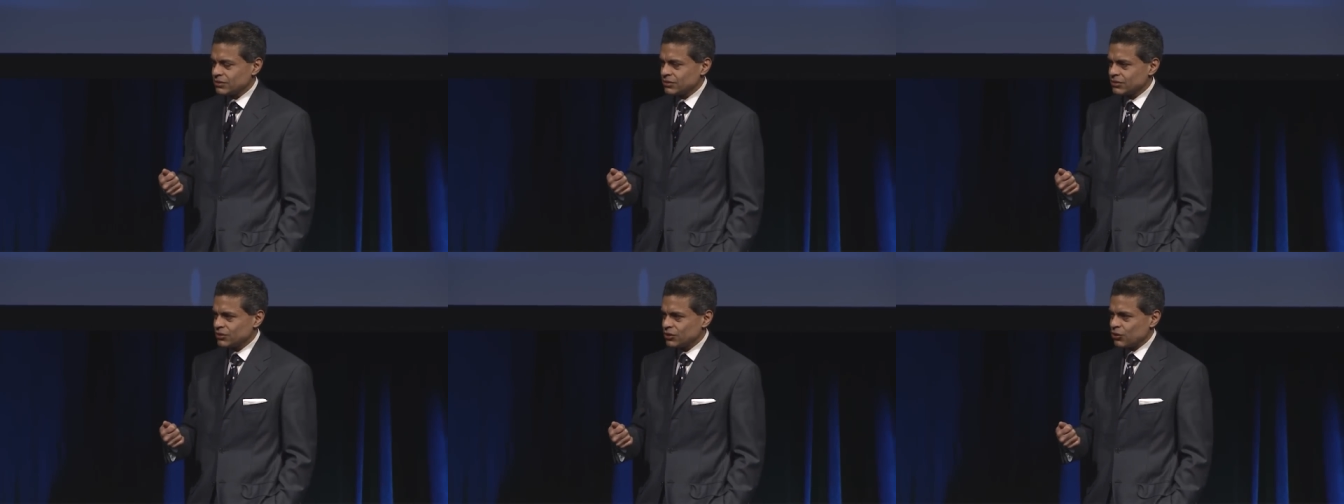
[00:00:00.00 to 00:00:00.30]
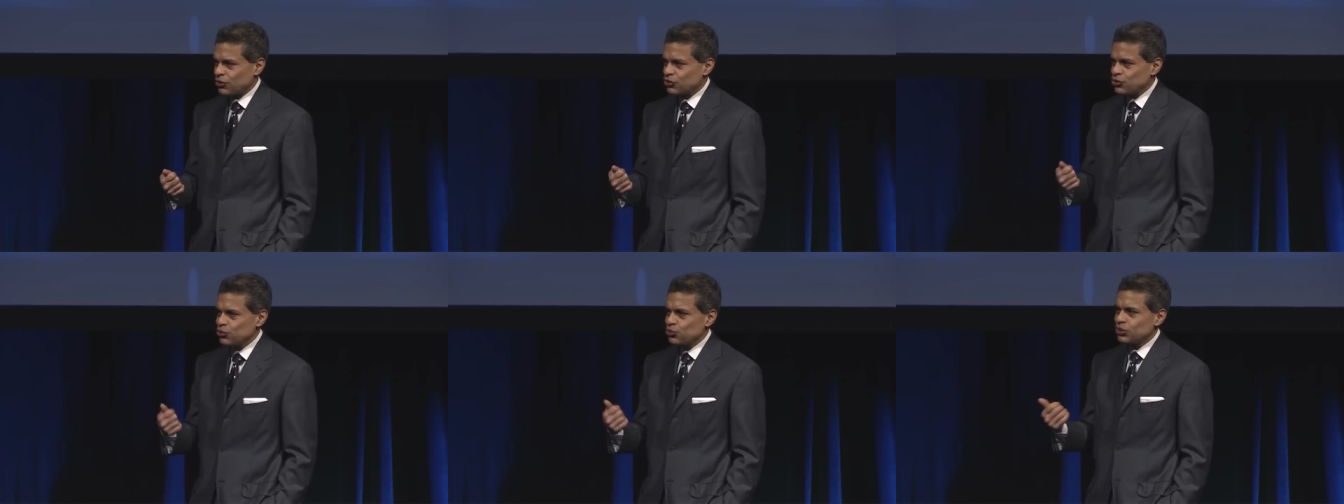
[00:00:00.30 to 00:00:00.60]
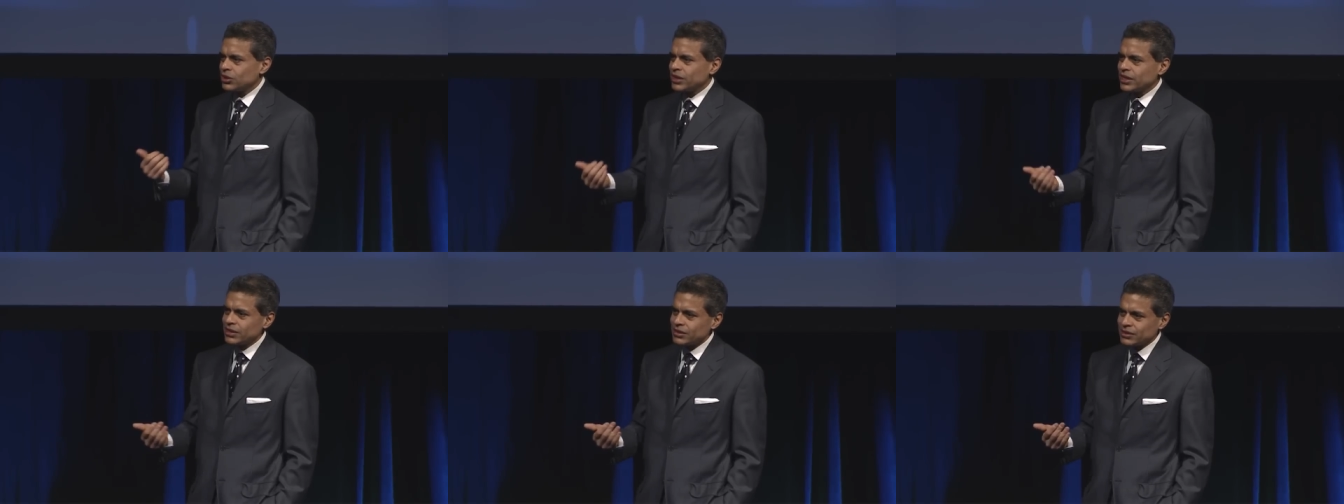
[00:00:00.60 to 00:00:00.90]
You know, you
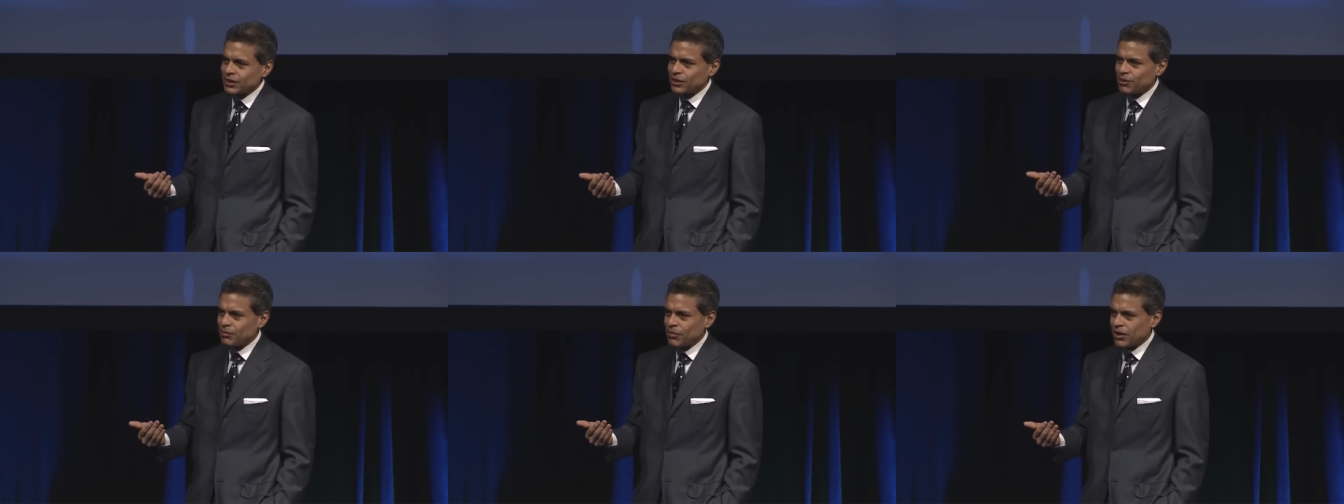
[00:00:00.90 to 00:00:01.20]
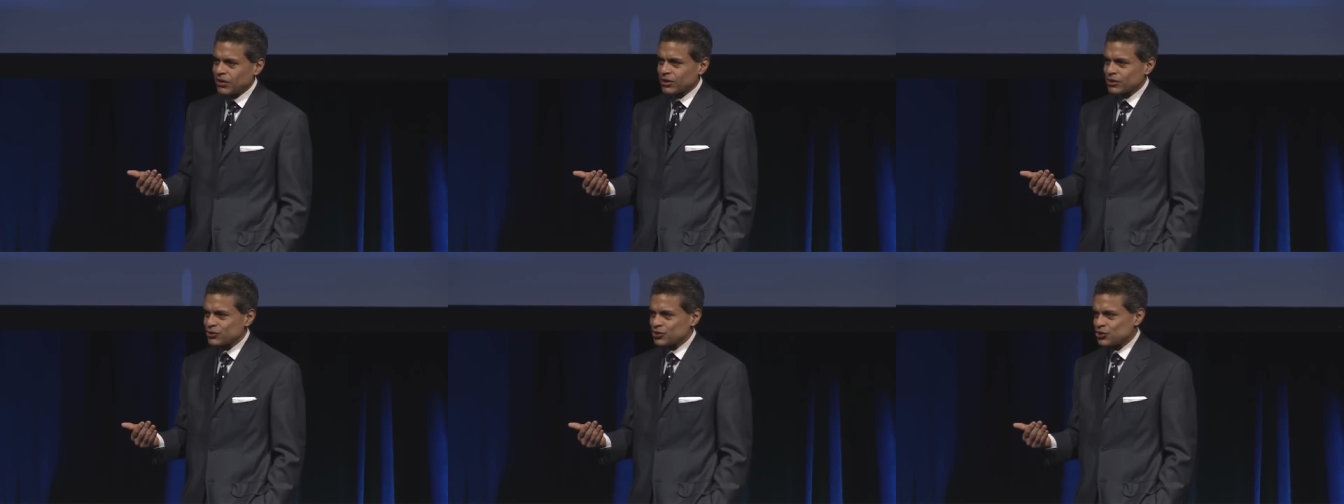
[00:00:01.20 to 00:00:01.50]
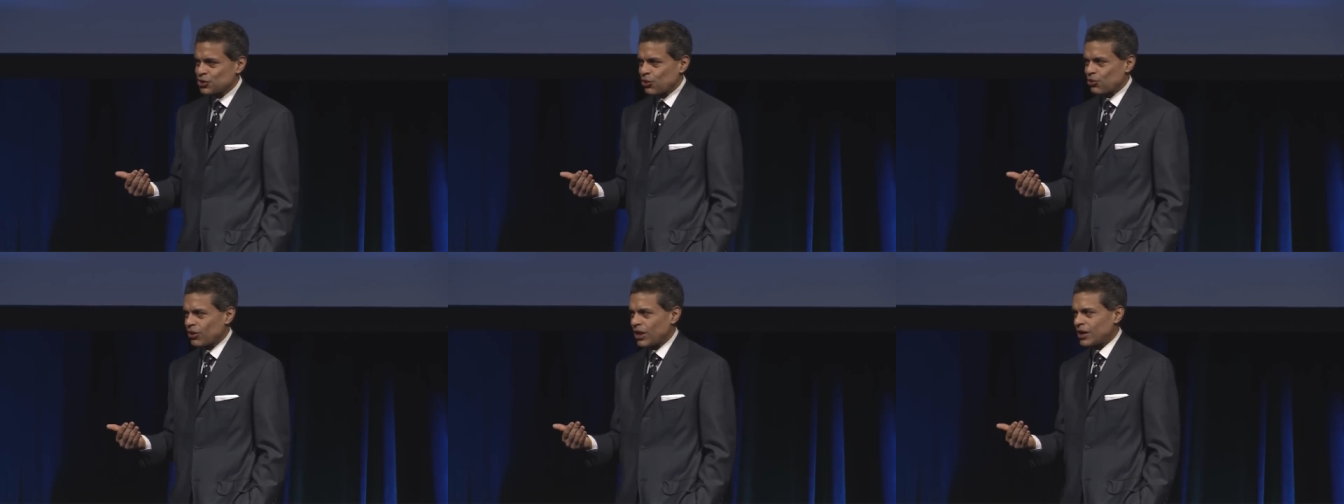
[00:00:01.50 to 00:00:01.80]
think that Americans
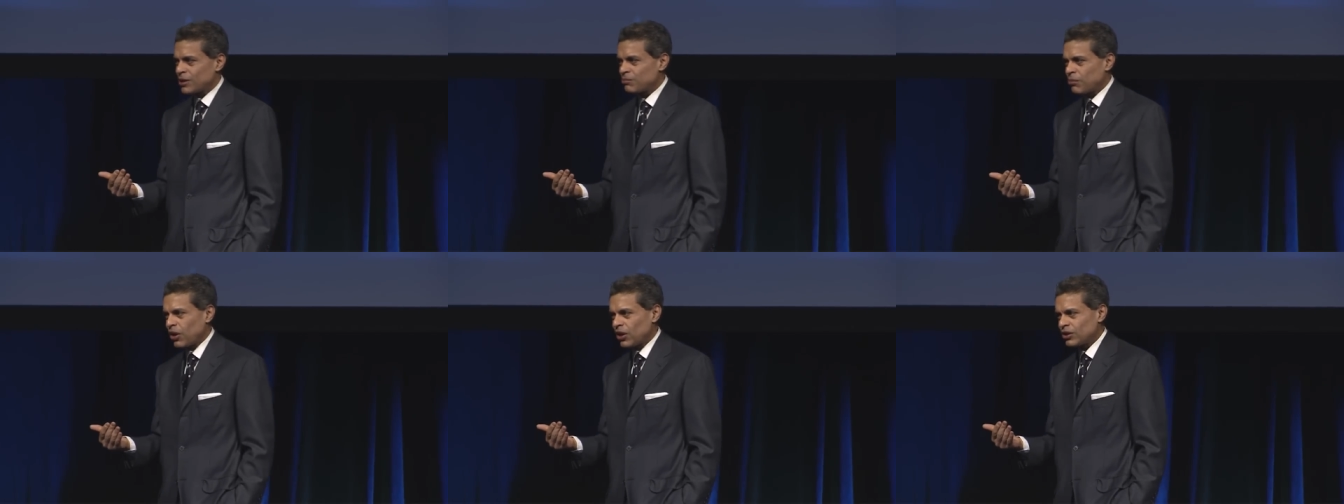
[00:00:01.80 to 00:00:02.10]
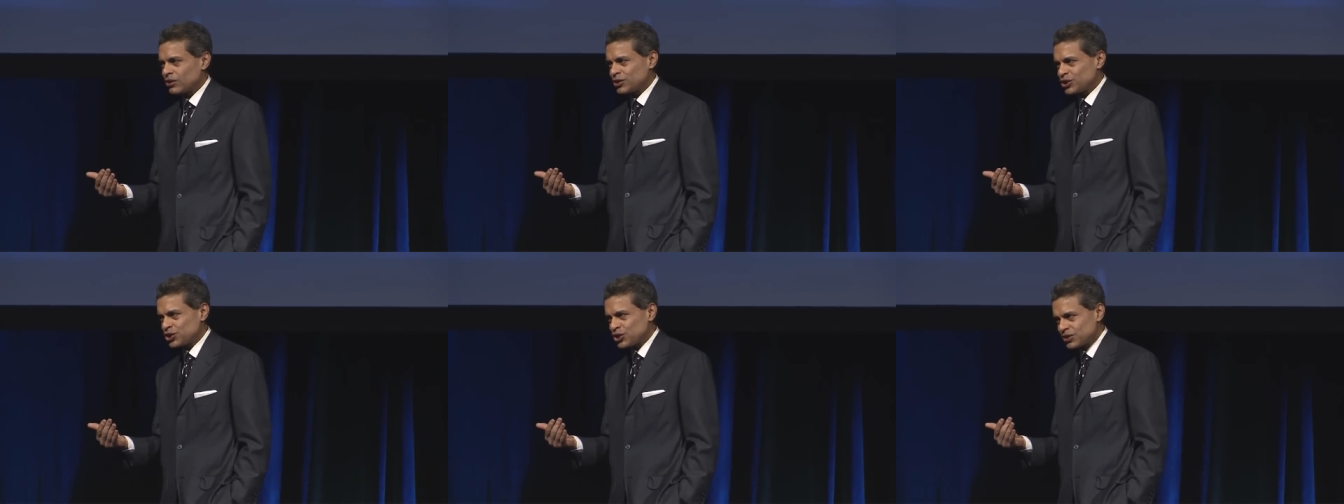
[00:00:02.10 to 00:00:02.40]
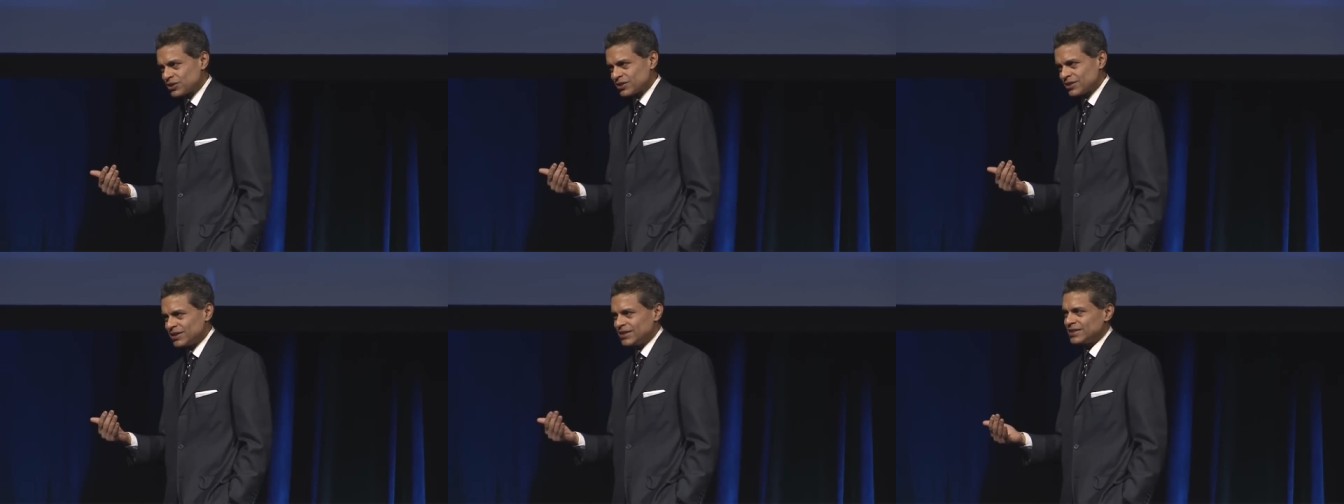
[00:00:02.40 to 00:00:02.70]
don't like
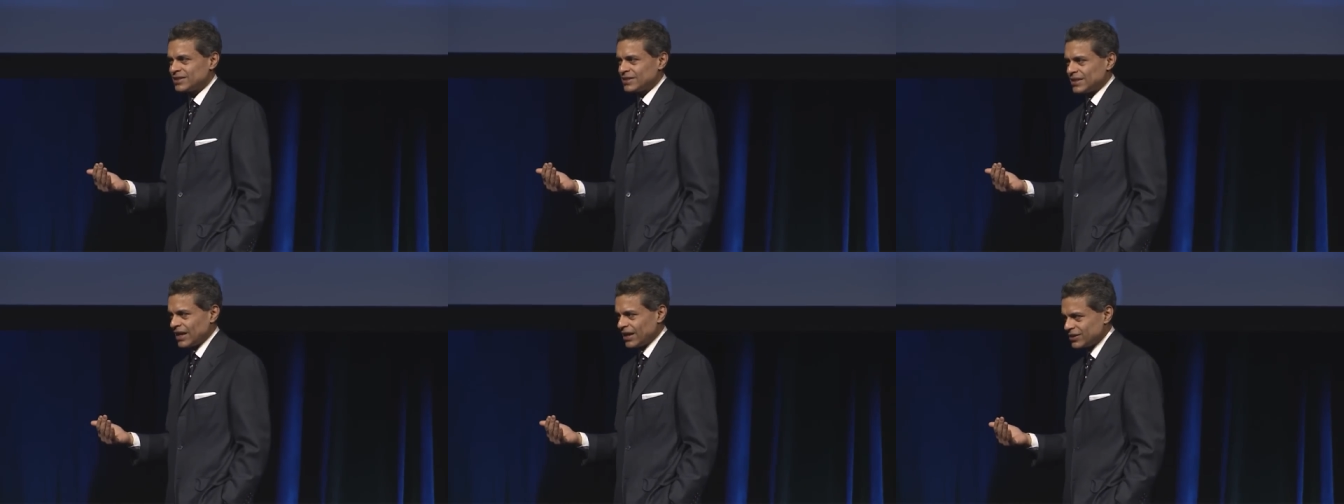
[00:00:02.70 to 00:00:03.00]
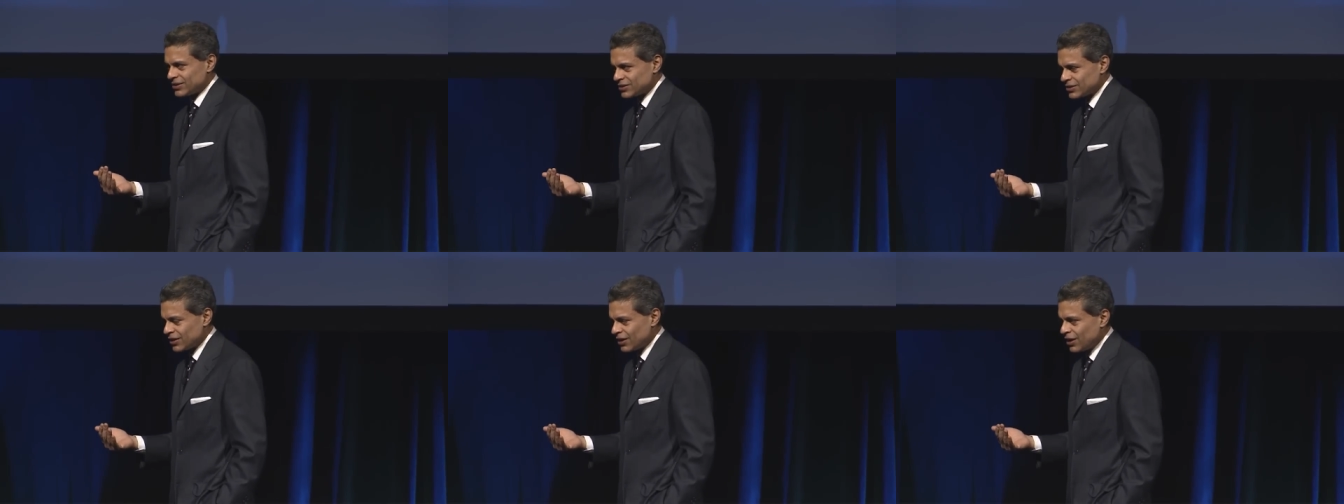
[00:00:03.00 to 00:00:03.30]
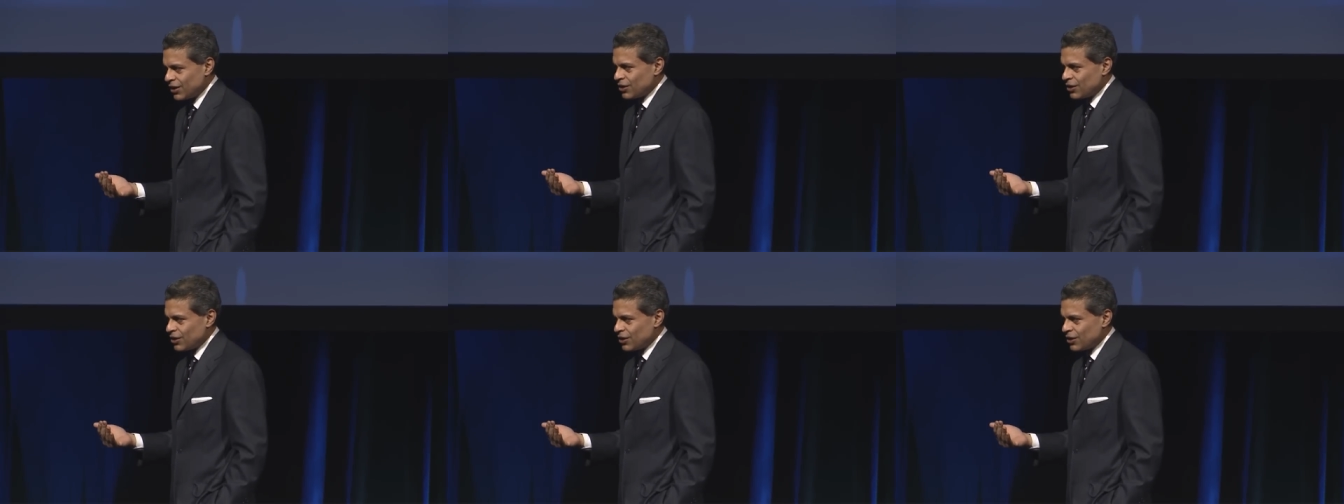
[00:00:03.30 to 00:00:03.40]
politicians these days.